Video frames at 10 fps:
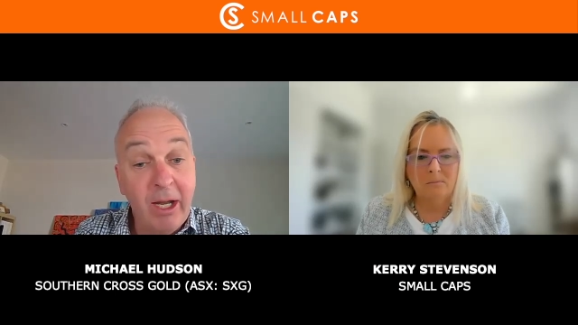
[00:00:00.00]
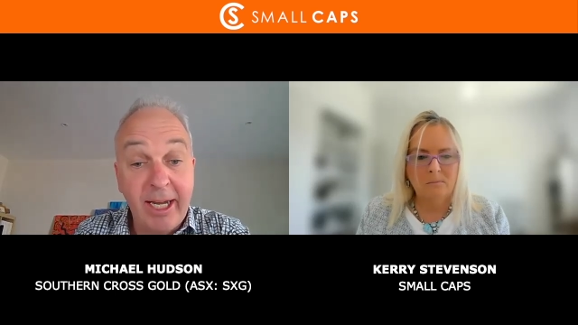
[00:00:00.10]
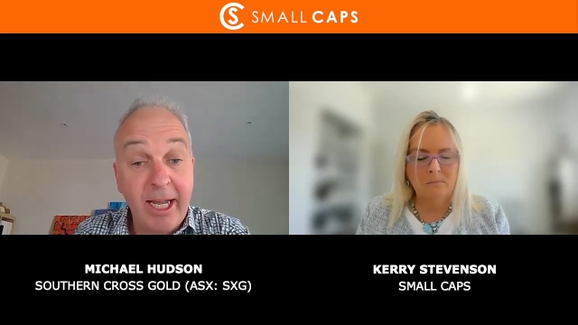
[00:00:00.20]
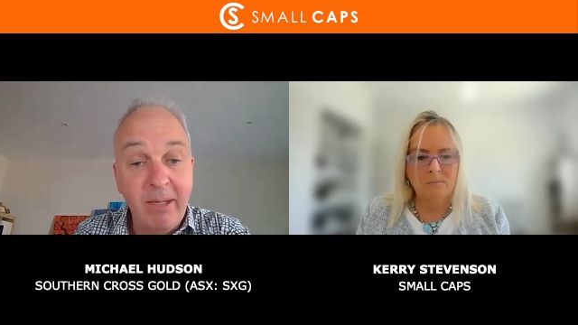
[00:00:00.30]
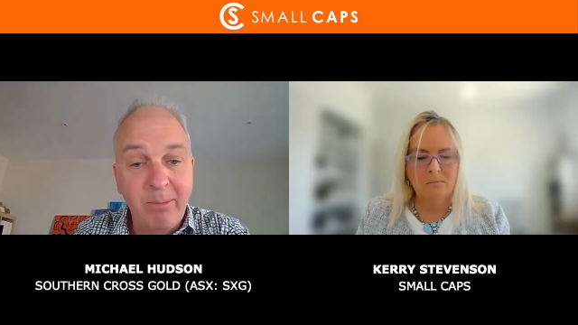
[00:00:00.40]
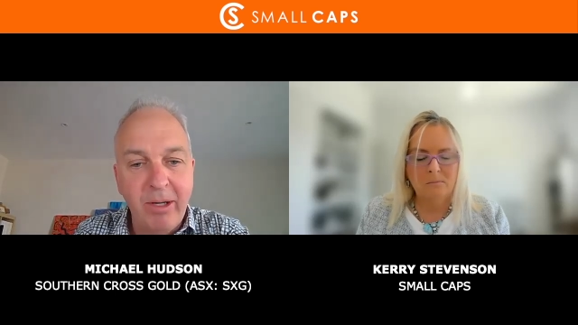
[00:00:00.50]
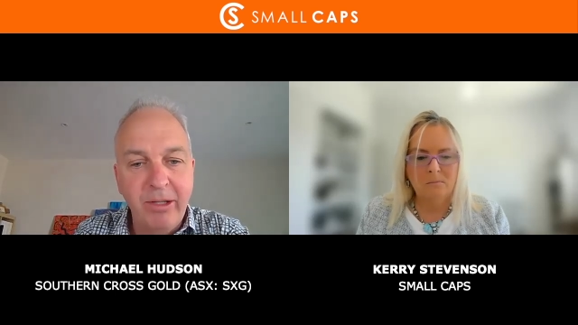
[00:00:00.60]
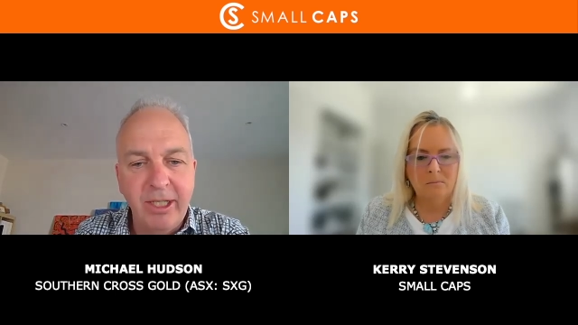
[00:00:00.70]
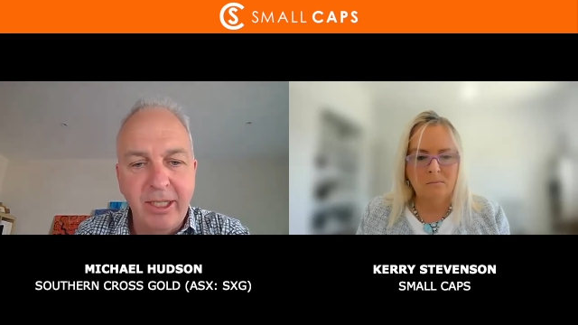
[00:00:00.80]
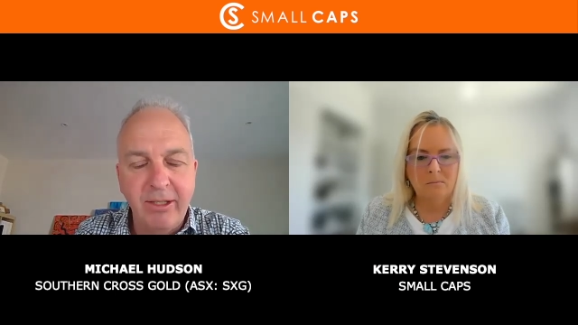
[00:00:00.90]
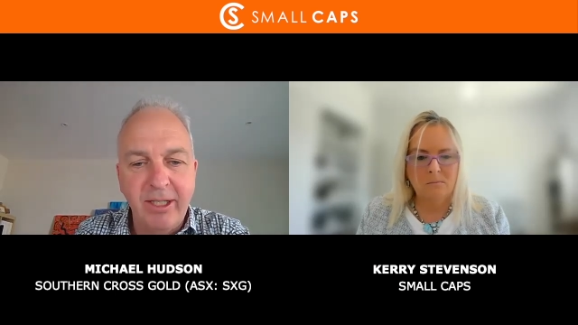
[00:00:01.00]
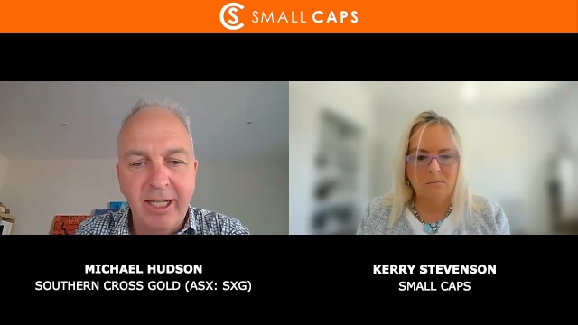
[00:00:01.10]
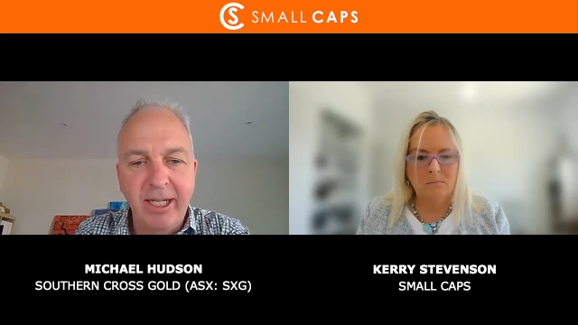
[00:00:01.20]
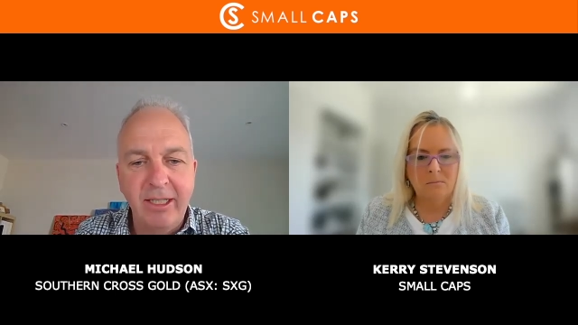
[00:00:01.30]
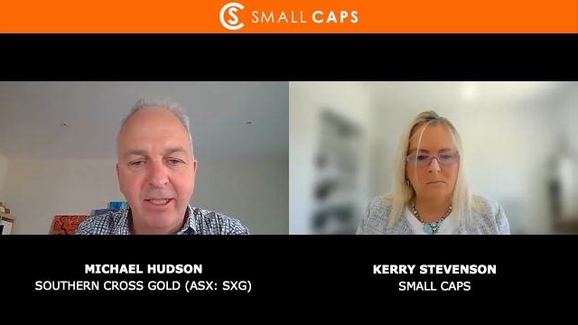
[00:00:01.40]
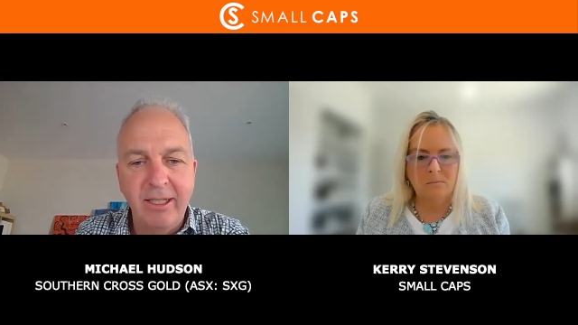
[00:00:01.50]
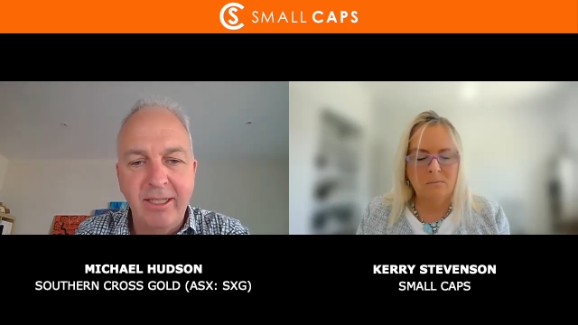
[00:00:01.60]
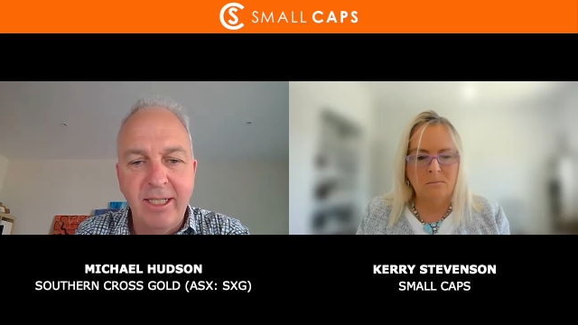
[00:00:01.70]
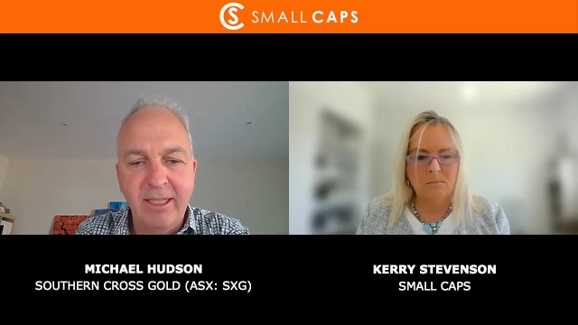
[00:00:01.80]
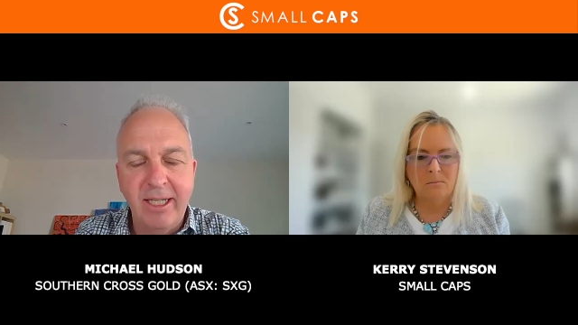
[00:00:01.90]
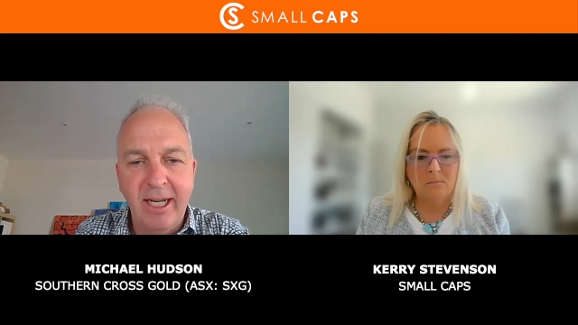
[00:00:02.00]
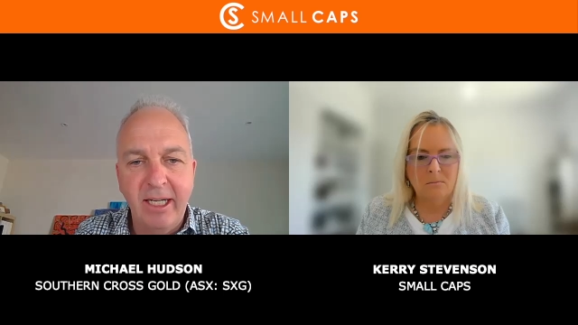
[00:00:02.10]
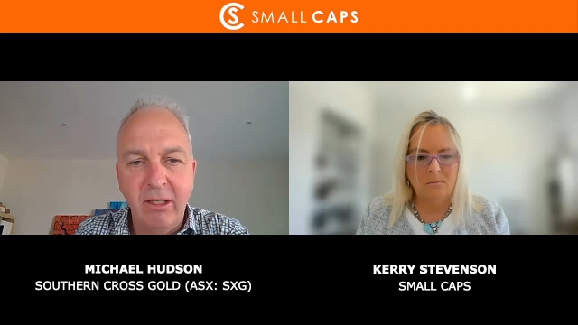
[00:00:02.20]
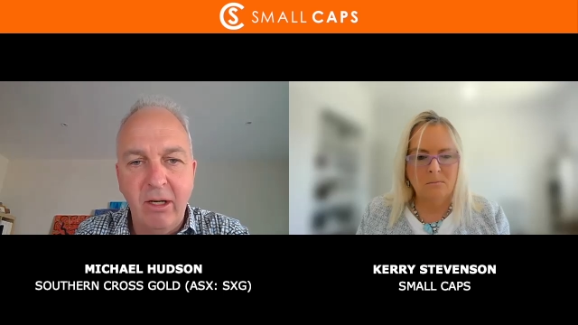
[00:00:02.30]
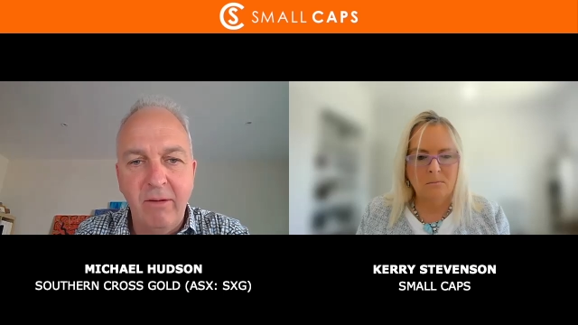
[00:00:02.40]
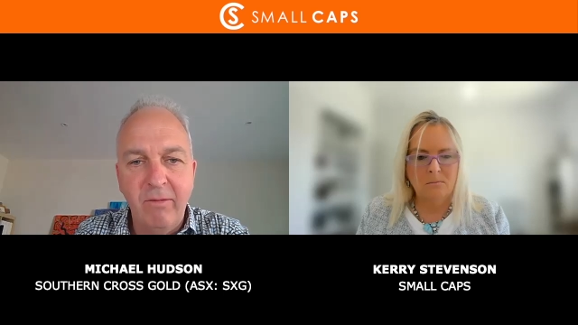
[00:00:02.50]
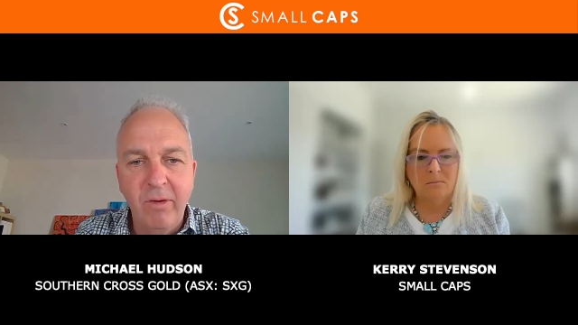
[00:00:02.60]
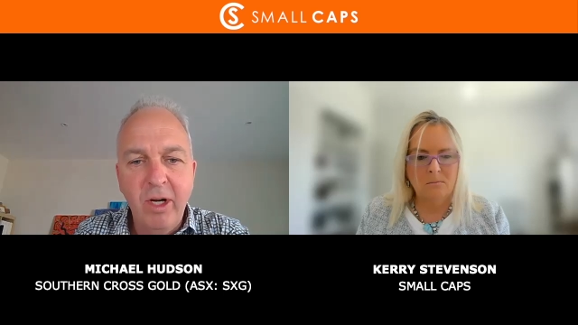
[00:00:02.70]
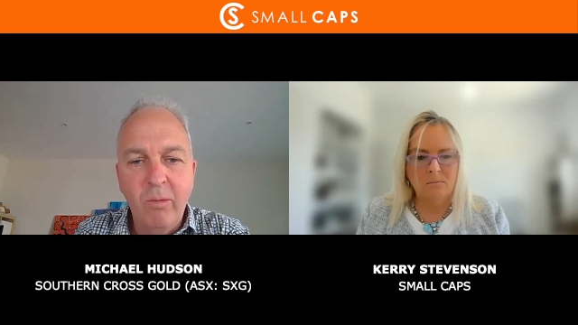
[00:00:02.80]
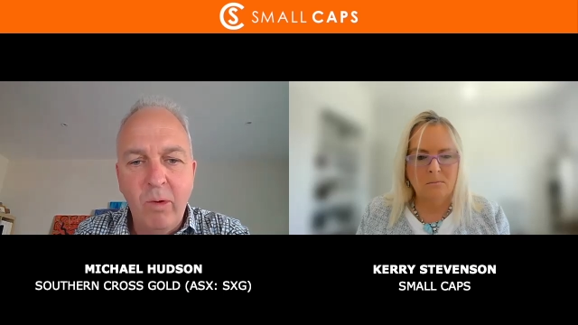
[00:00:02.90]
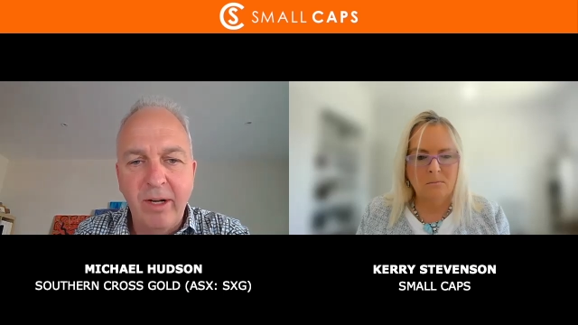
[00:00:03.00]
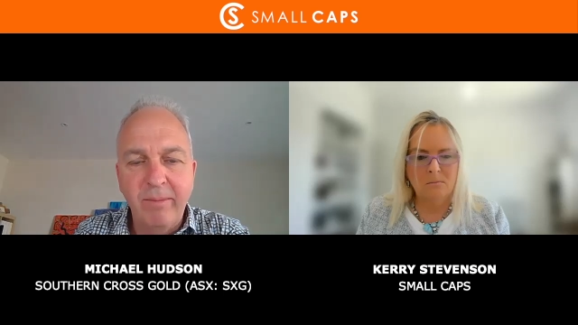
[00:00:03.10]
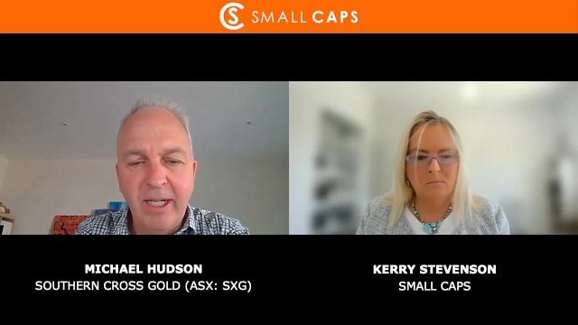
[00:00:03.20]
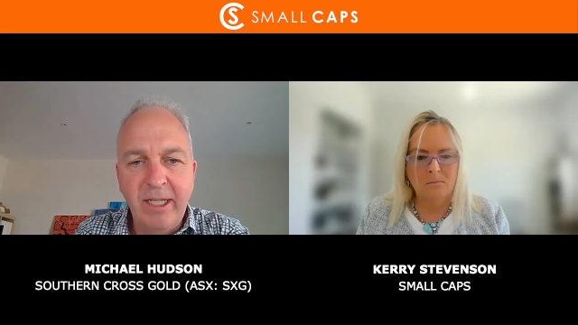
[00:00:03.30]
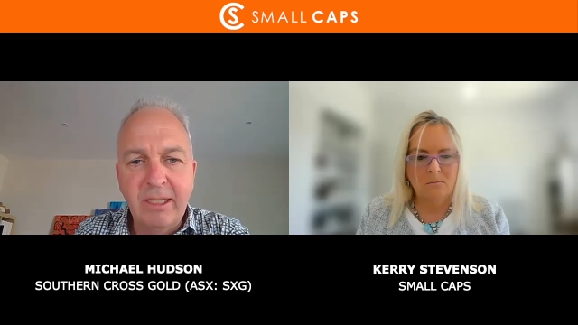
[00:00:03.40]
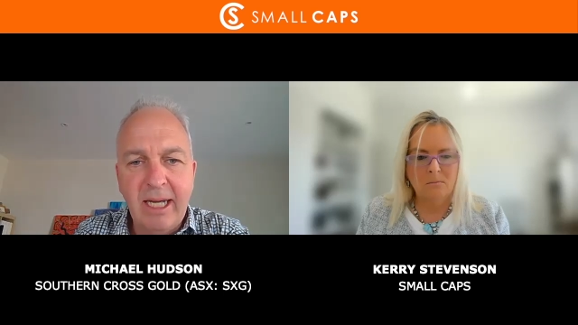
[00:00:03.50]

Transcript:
Speaker 1: like any project, got to get into the detail of what it means.